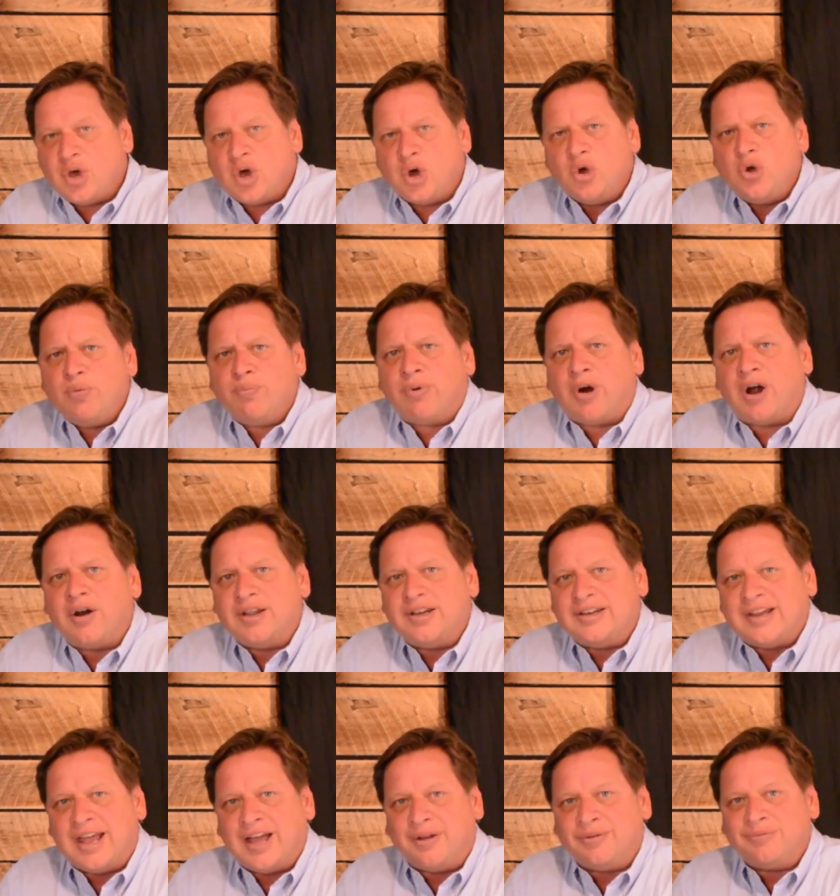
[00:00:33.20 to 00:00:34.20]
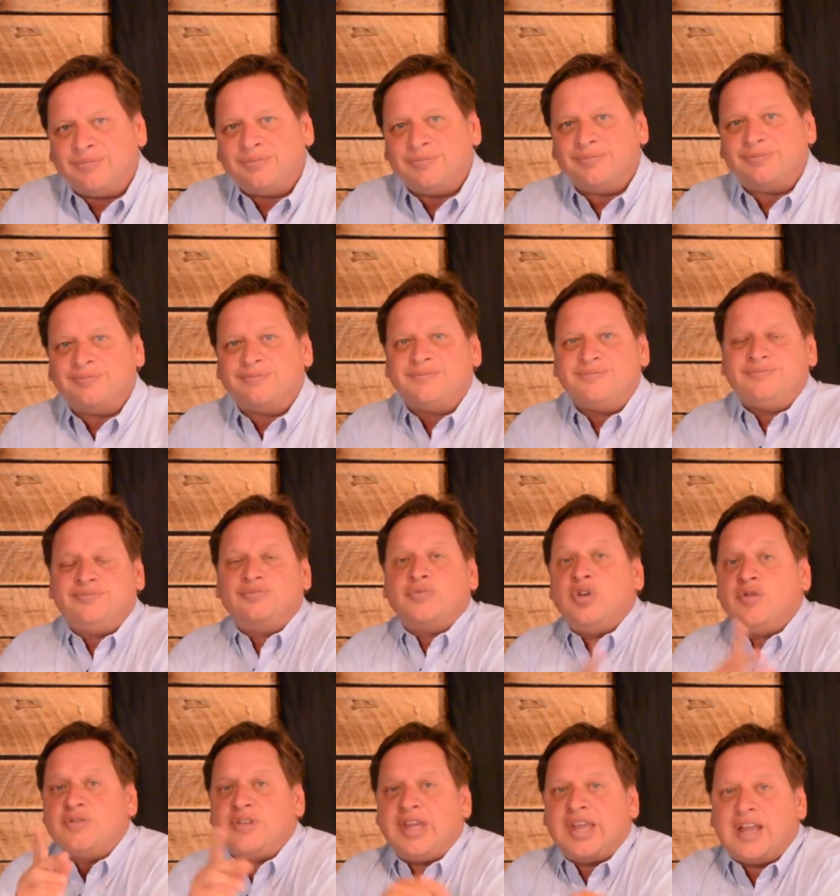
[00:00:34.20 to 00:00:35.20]
who brought it down?
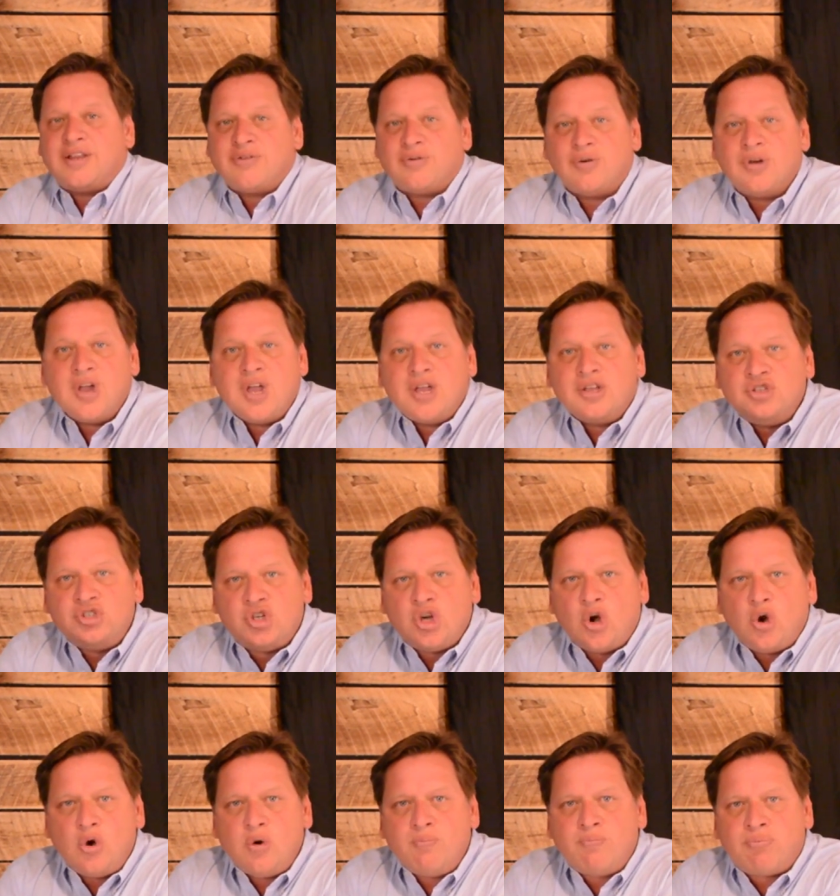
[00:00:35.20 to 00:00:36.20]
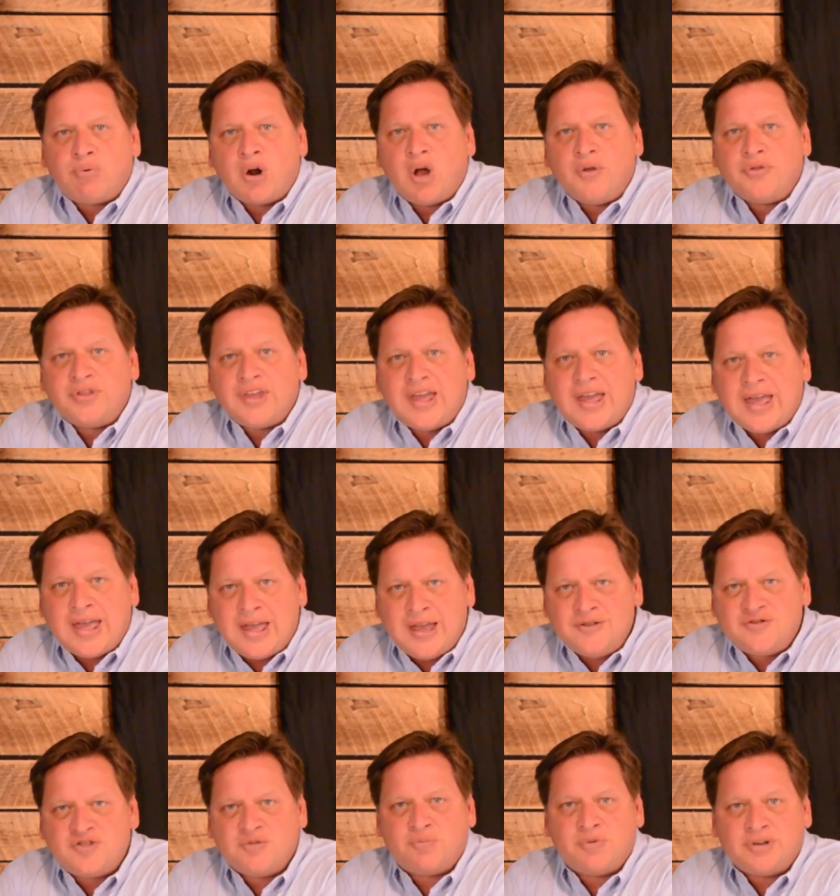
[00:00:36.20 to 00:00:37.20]
Here's the answer. Job brought the
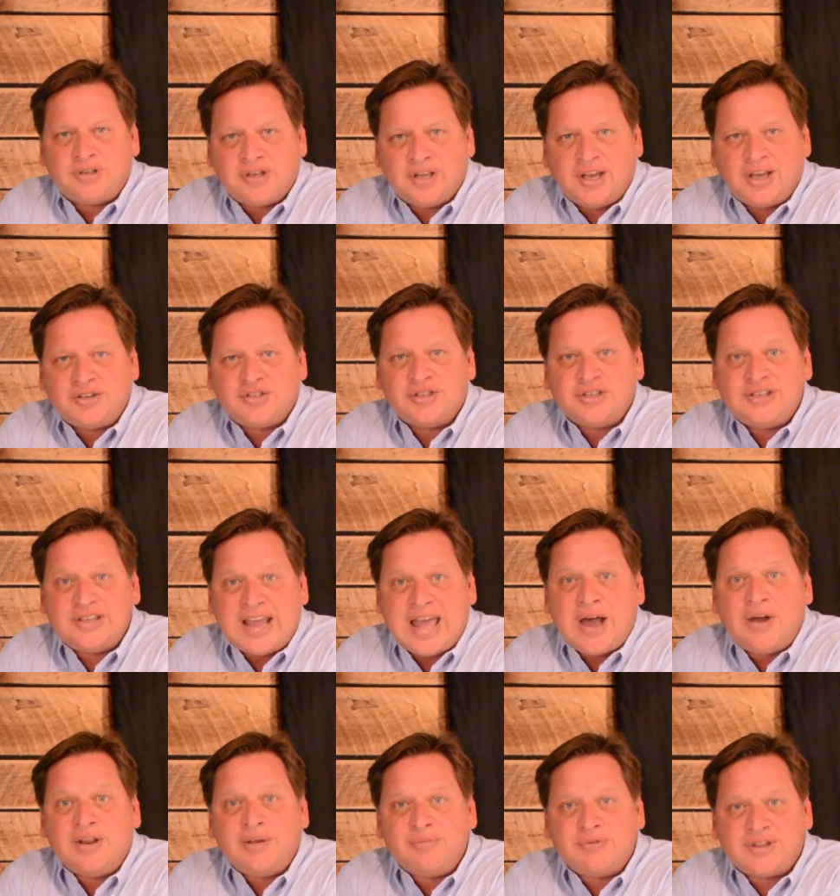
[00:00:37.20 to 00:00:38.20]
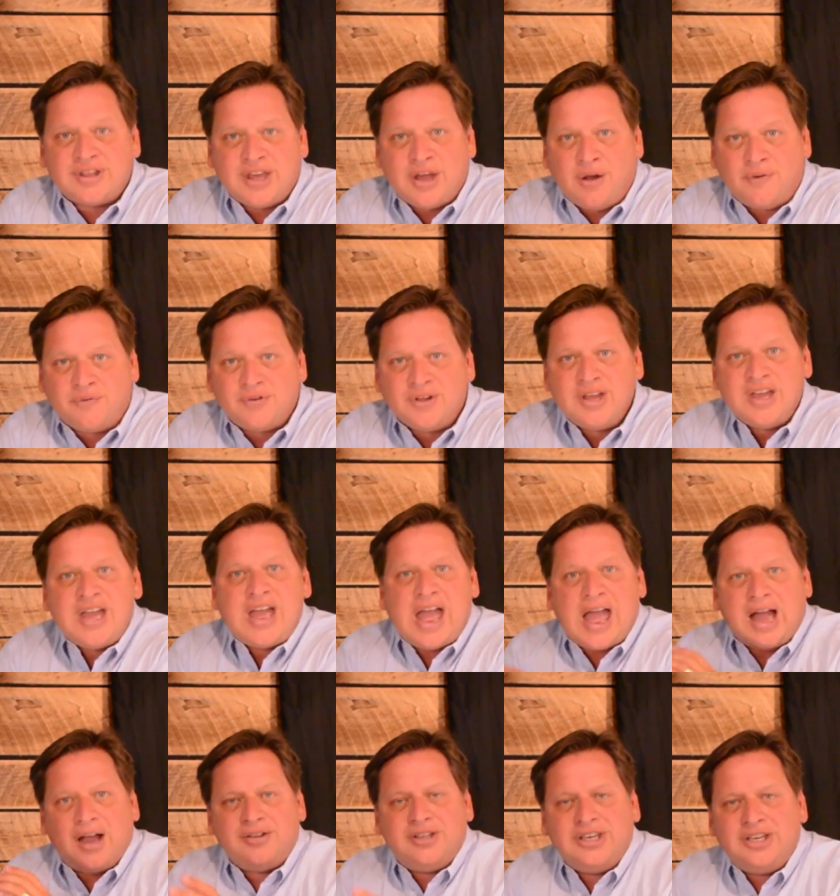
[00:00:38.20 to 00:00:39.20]
hedge of protection down himself.
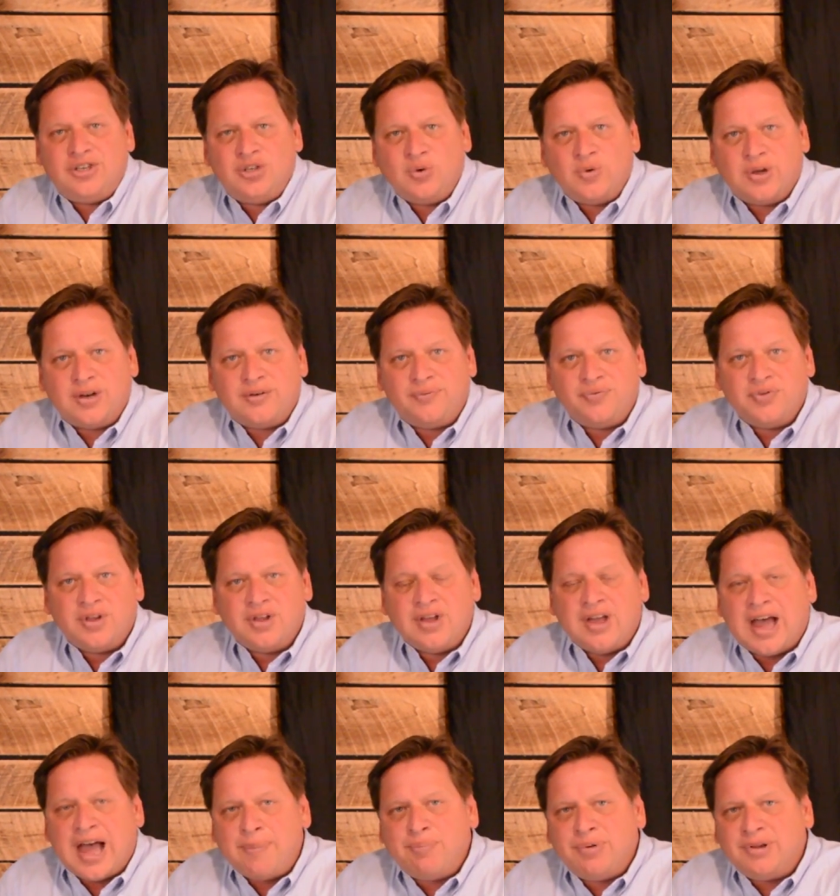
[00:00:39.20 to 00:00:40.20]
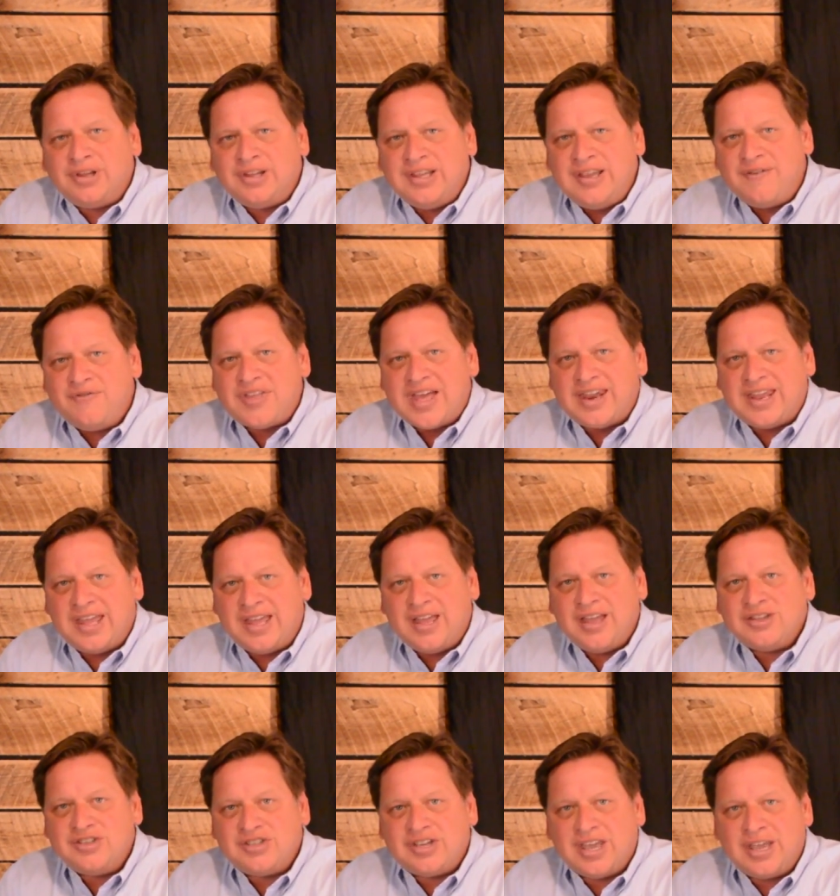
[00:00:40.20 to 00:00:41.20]
How did he do it? I believe that
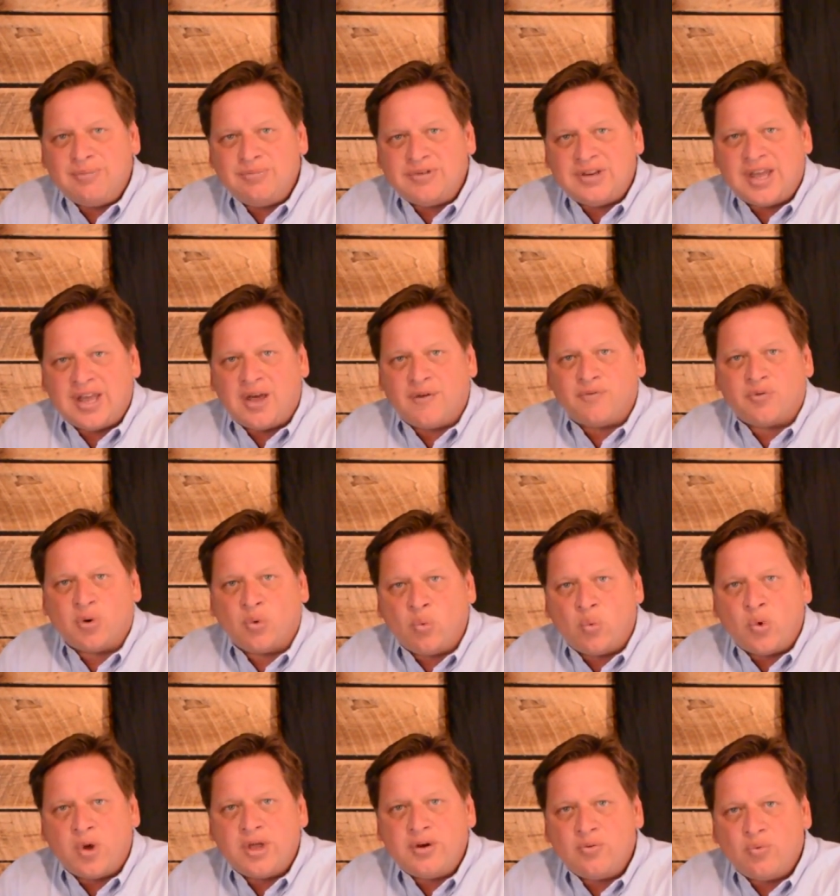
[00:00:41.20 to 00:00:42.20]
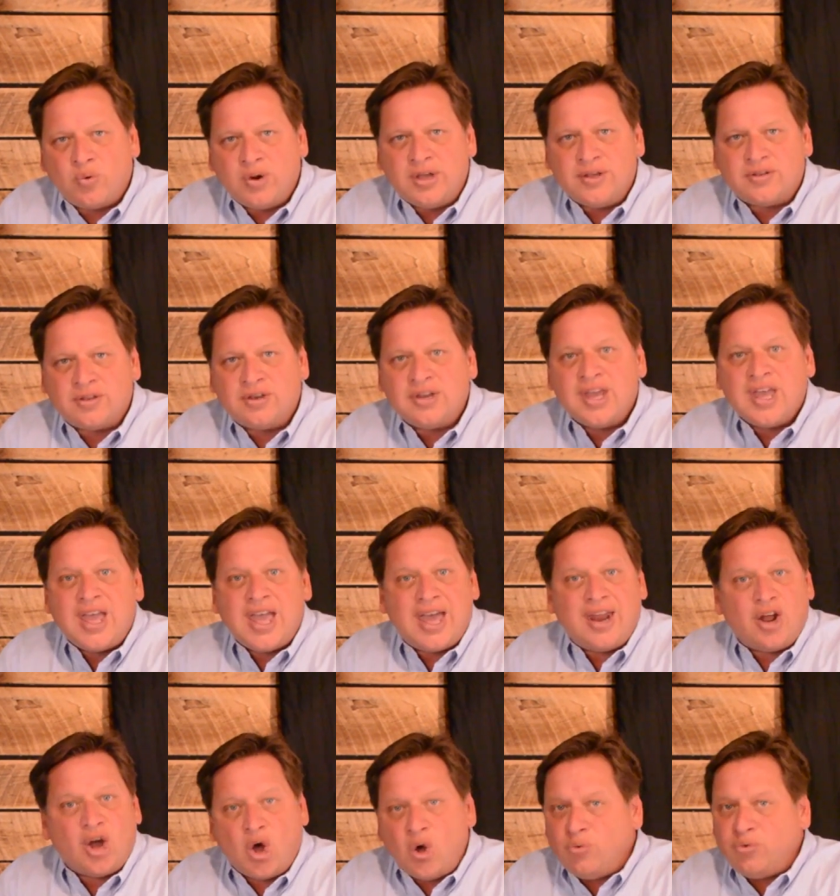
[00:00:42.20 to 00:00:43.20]
hedge came down for one reason
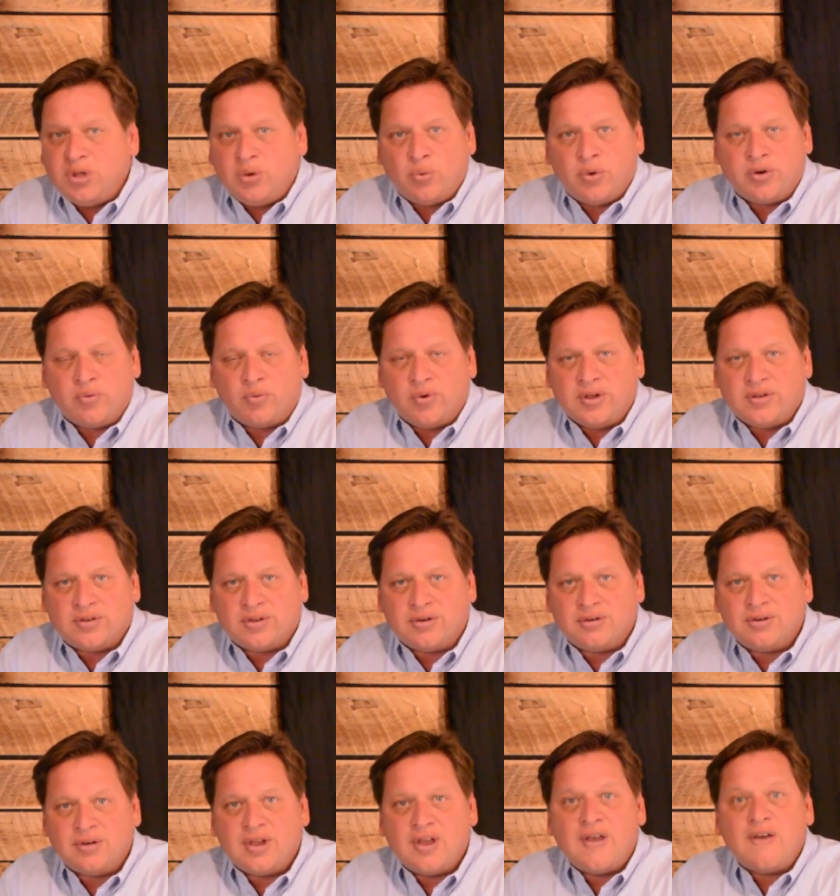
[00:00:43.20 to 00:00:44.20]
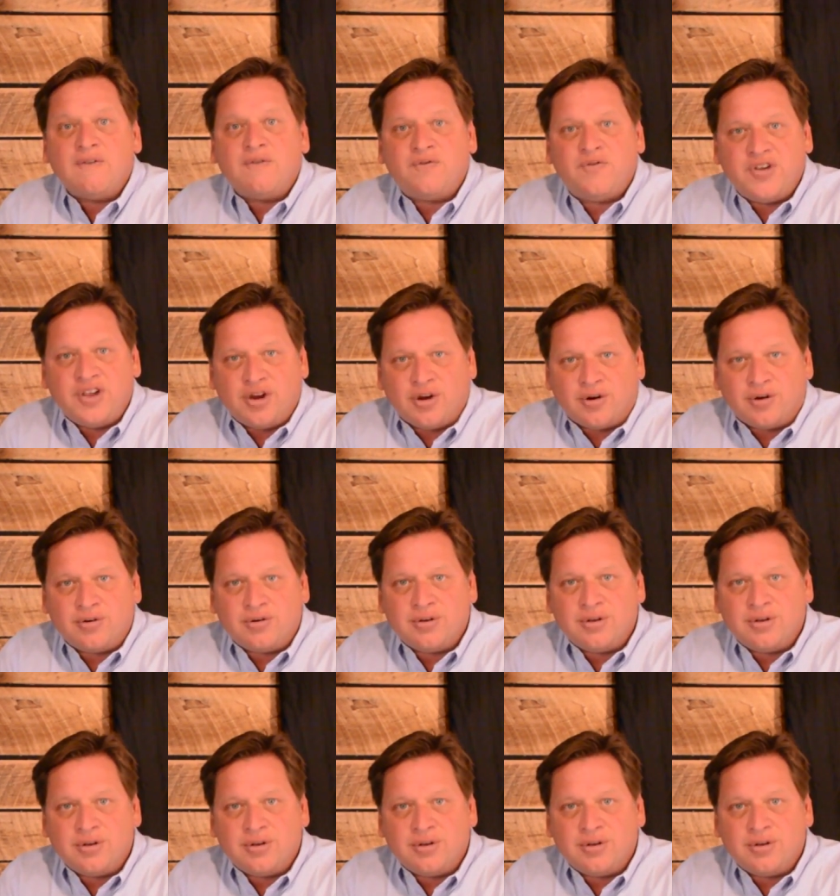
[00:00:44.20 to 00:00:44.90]
and only one reason: fear.